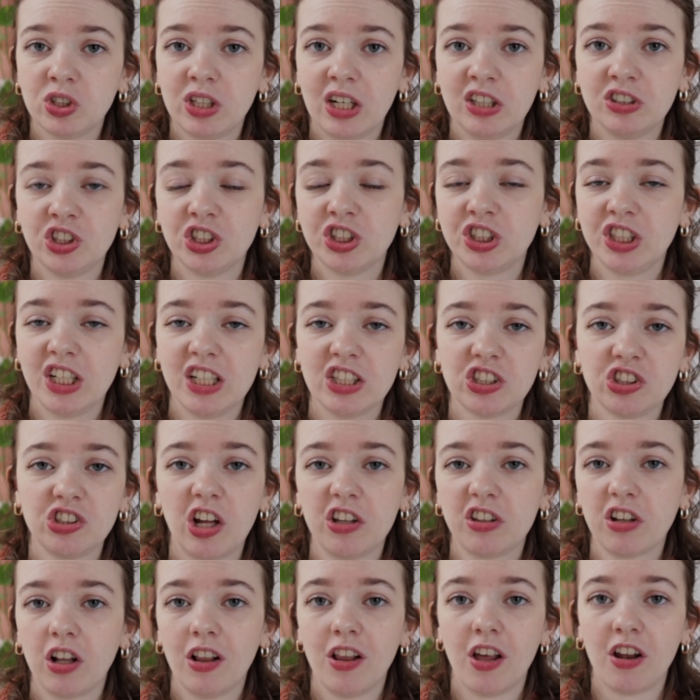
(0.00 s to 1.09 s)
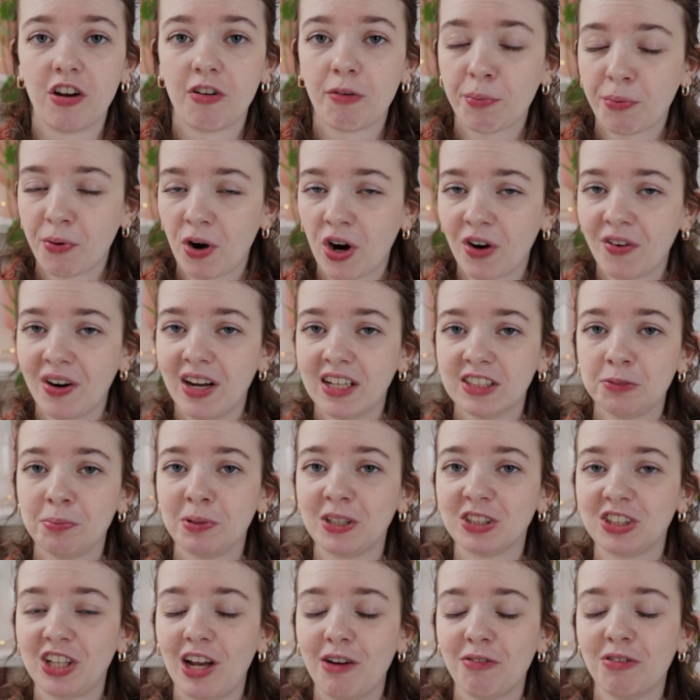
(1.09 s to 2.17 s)
there just is not a lot of progress
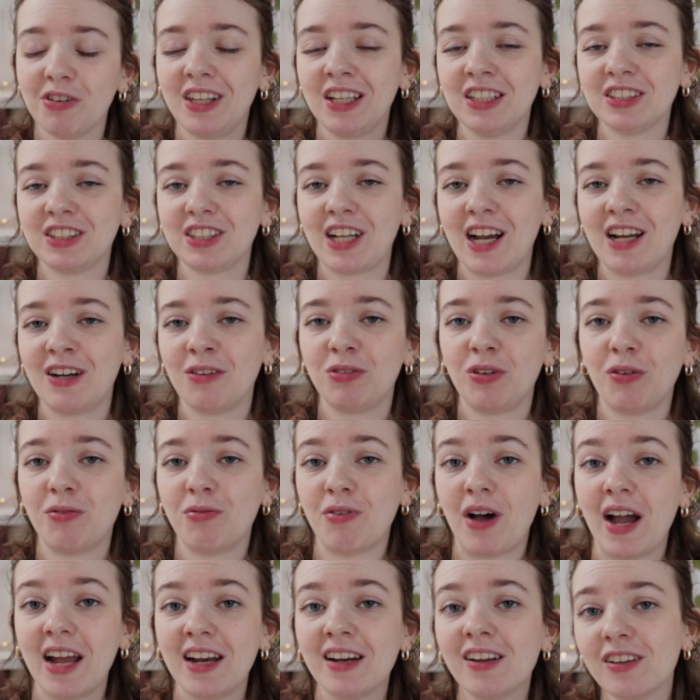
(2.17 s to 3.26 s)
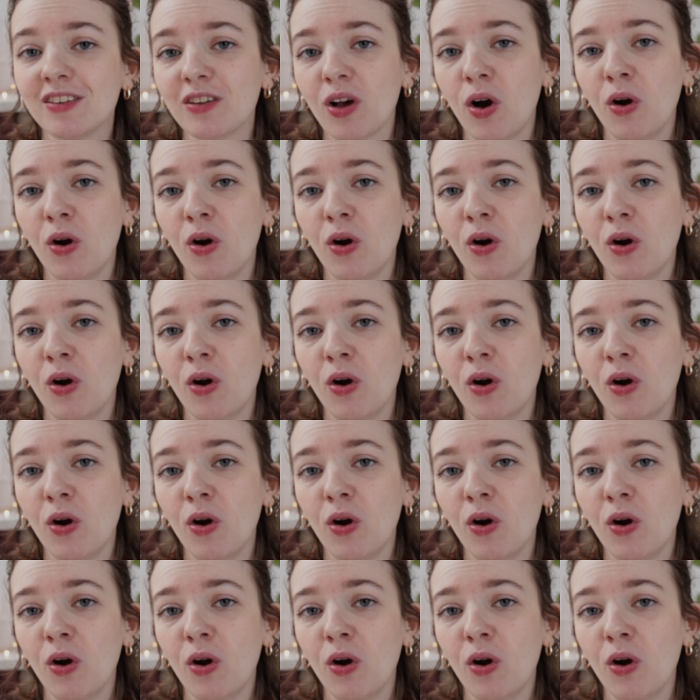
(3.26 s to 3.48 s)
because everything is kind of divided